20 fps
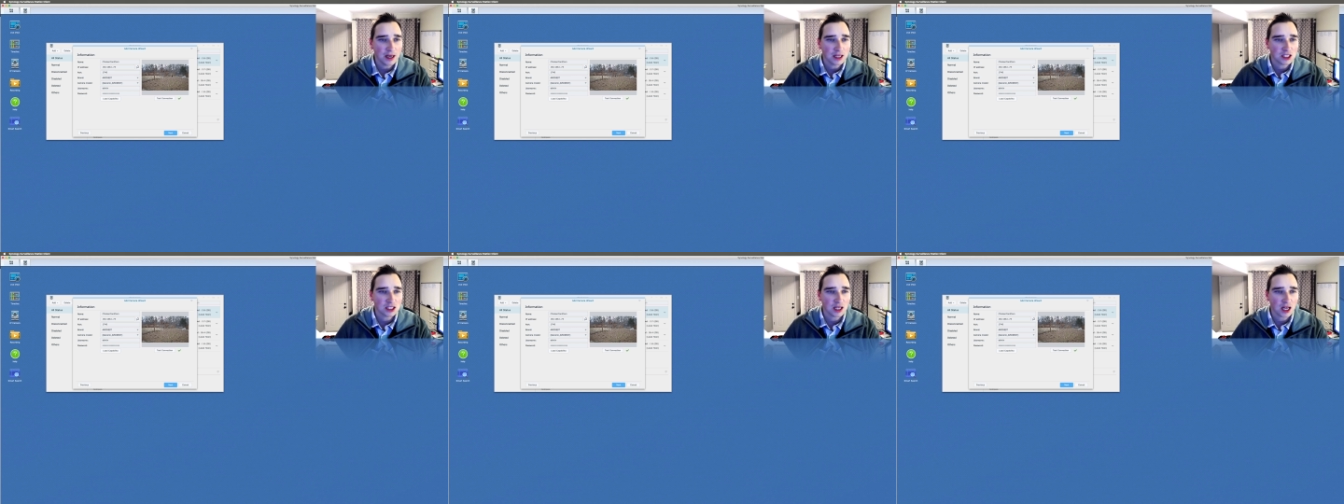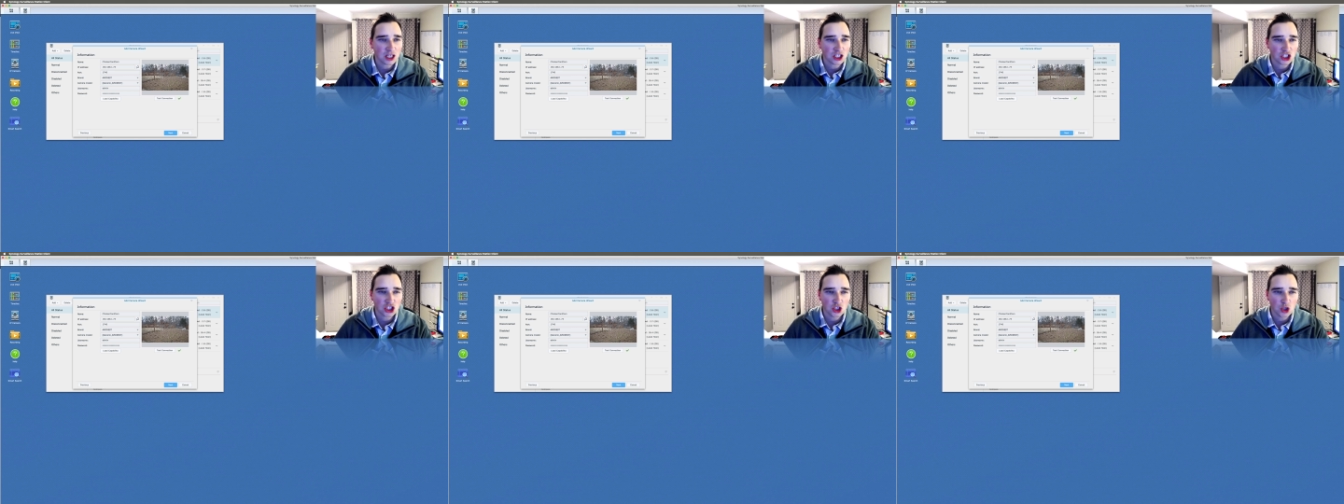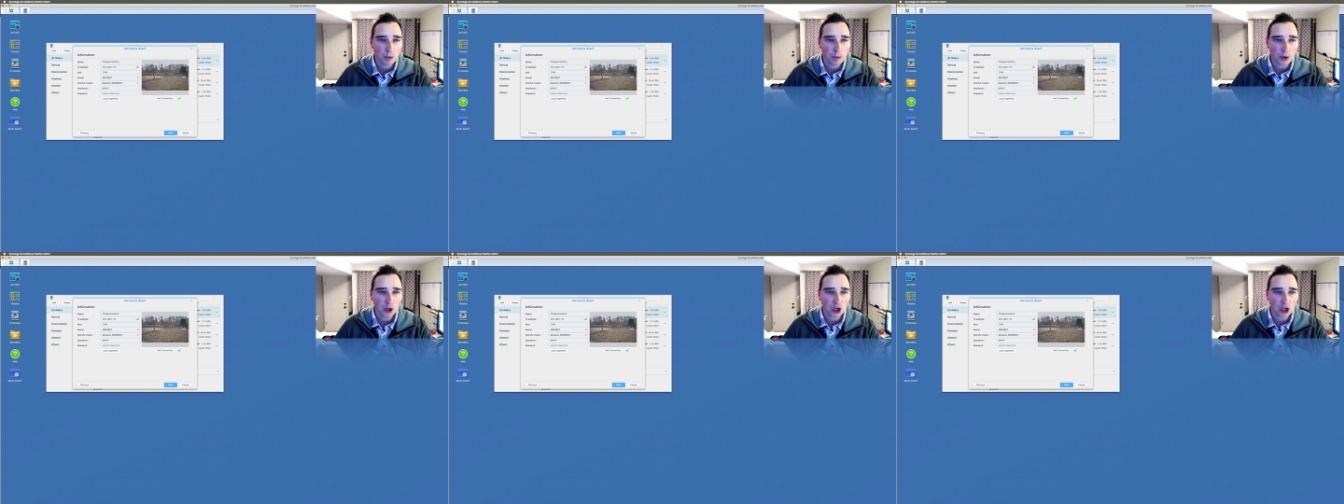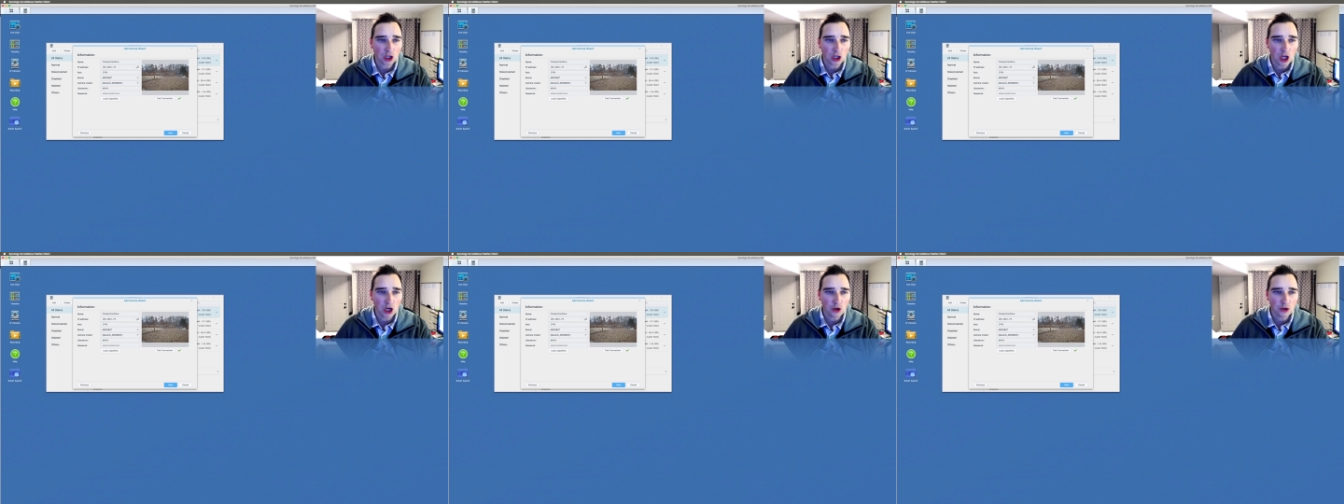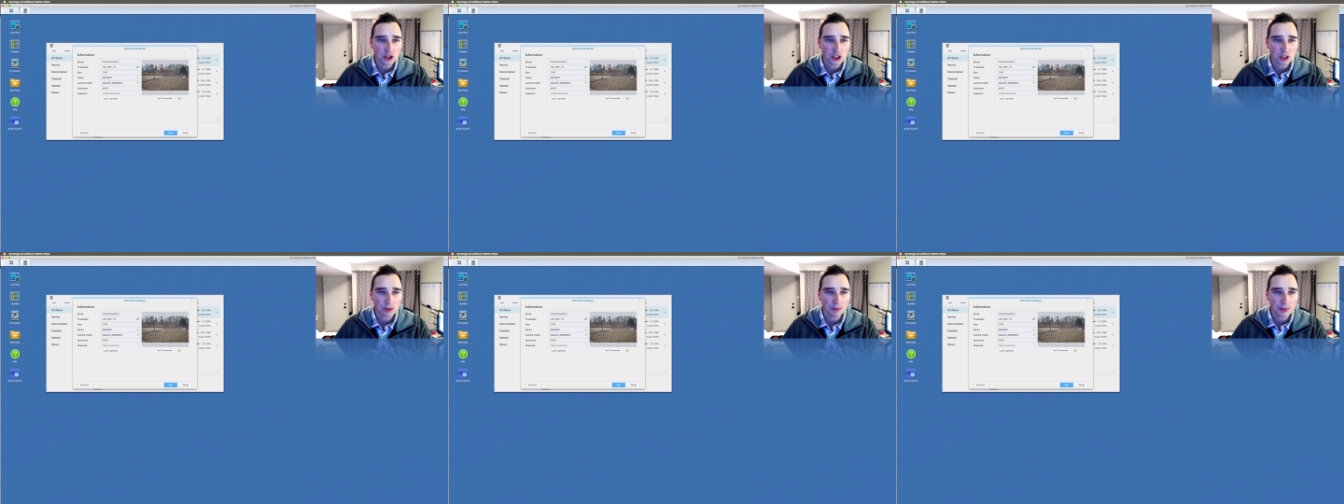it's not super
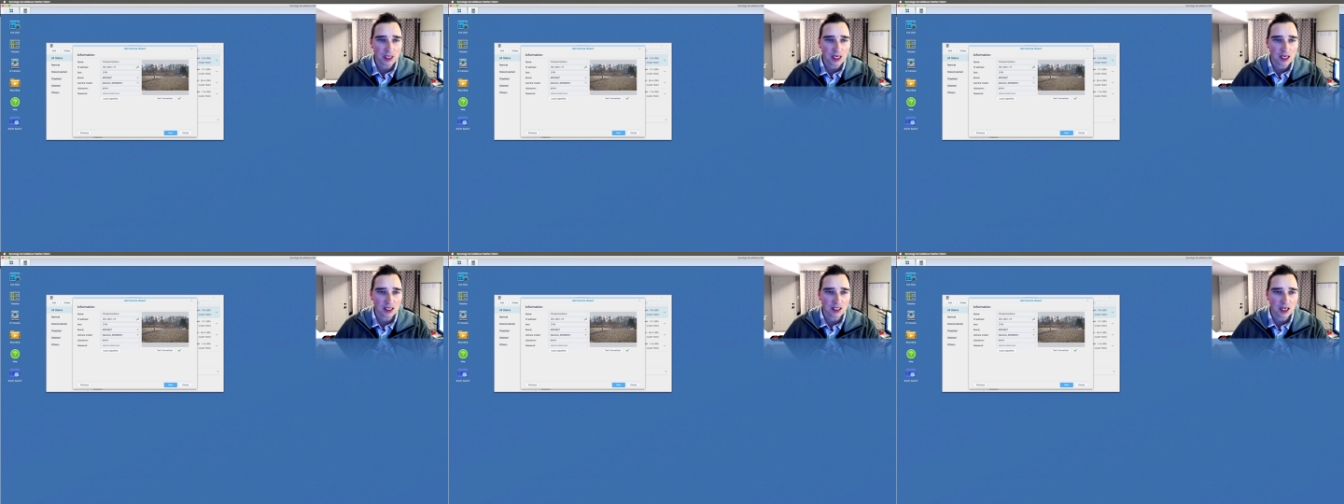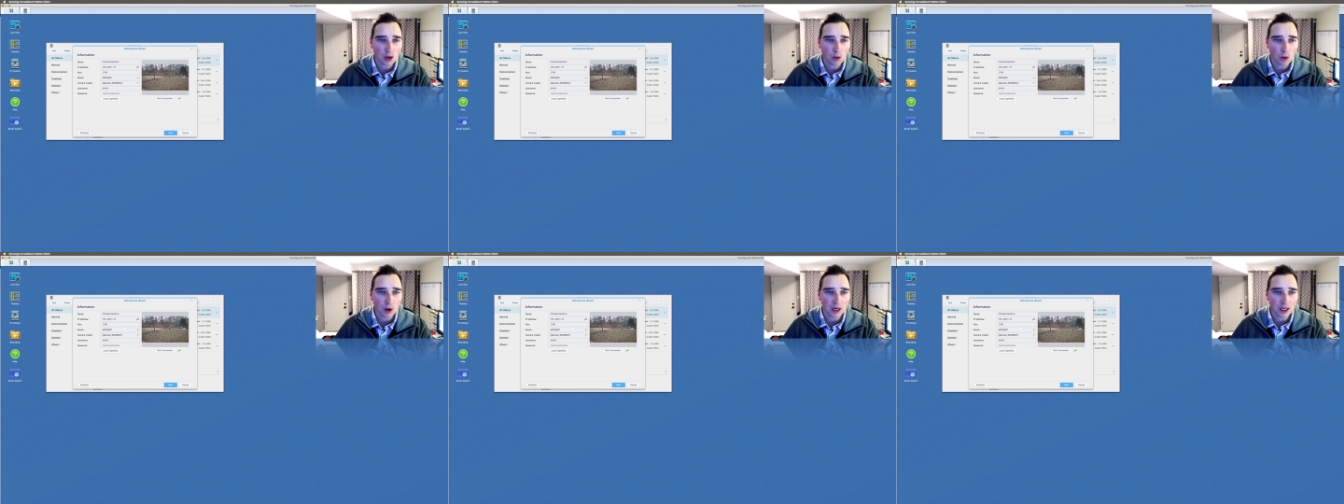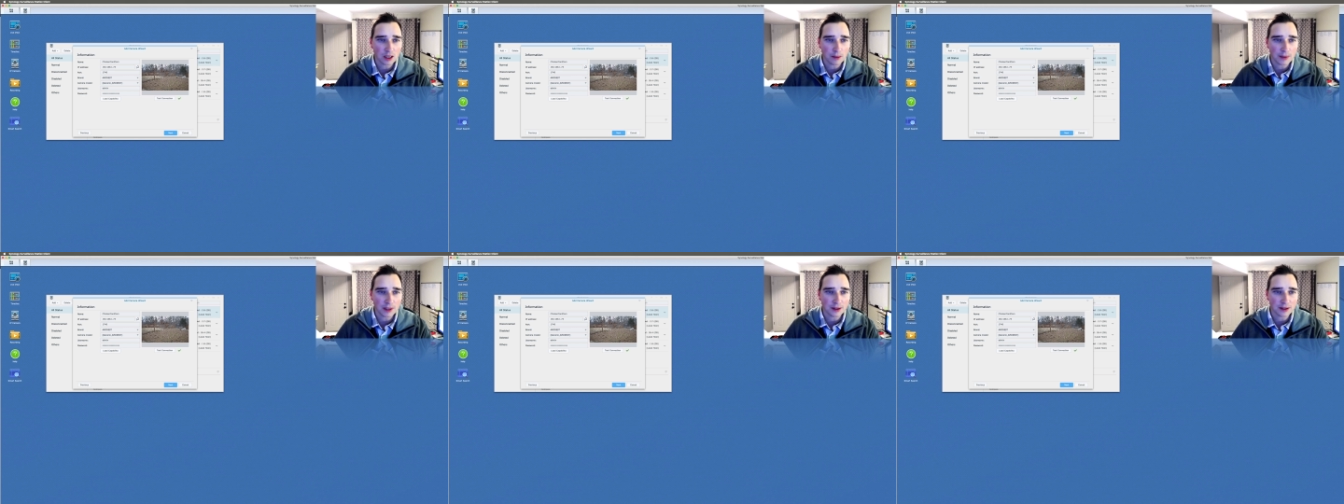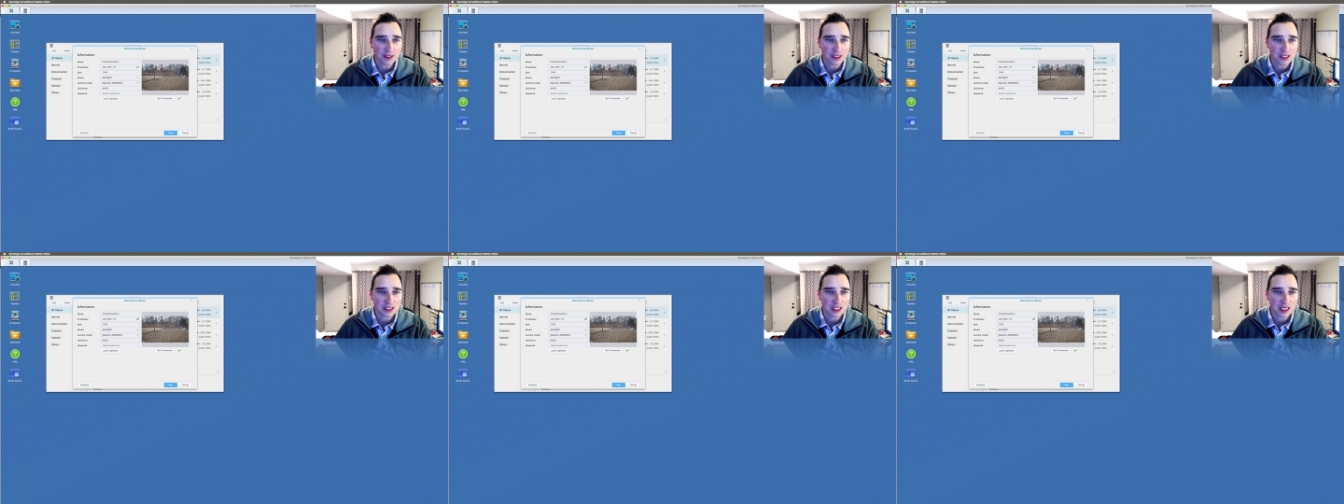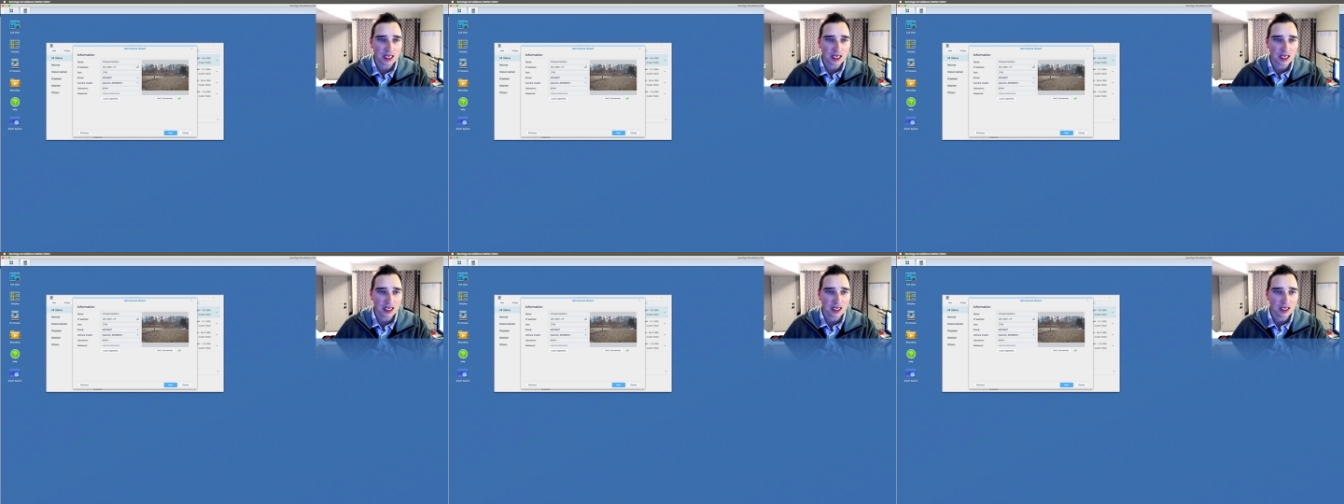close because I wanted to be able to
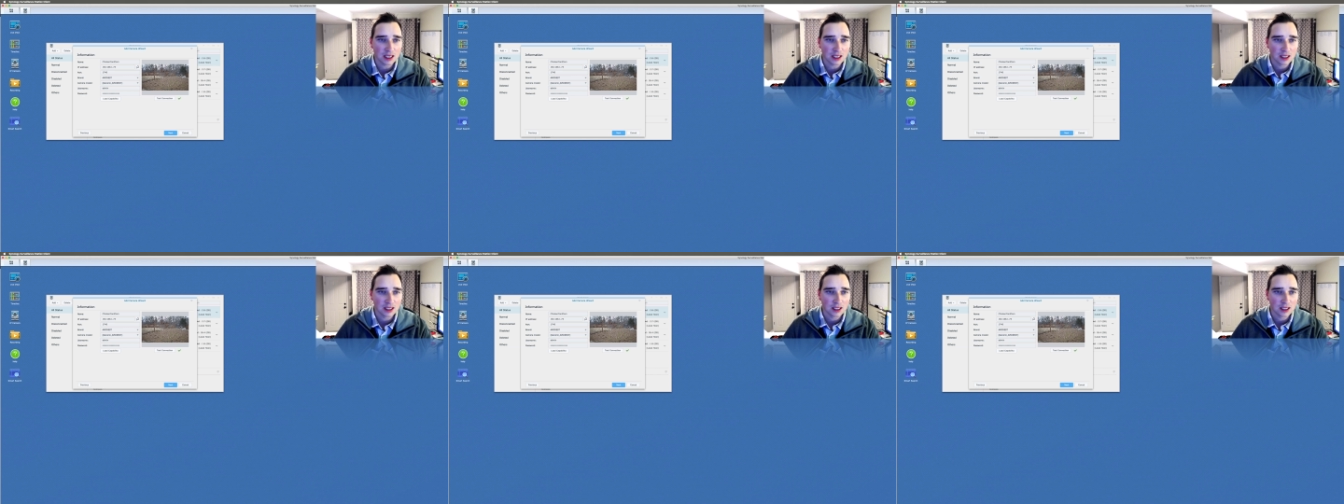see